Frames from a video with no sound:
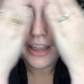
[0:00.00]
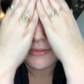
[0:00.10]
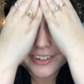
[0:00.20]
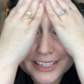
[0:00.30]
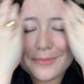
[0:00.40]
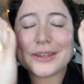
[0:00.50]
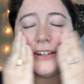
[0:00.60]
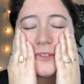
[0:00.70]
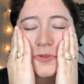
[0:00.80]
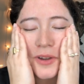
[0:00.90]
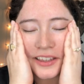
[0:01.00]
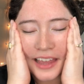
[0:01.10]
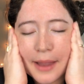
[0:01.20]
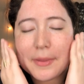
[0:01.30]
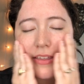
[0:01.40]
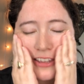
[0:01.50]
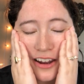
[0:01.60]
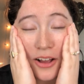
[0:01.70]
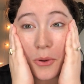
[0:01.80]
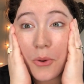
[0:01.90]
I've really been enjoying that method
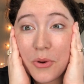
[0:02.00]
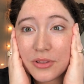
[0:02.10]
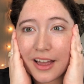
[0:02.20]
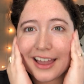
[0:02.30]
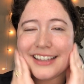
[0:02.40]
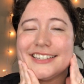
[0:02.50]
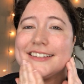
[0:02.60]
a whole lot.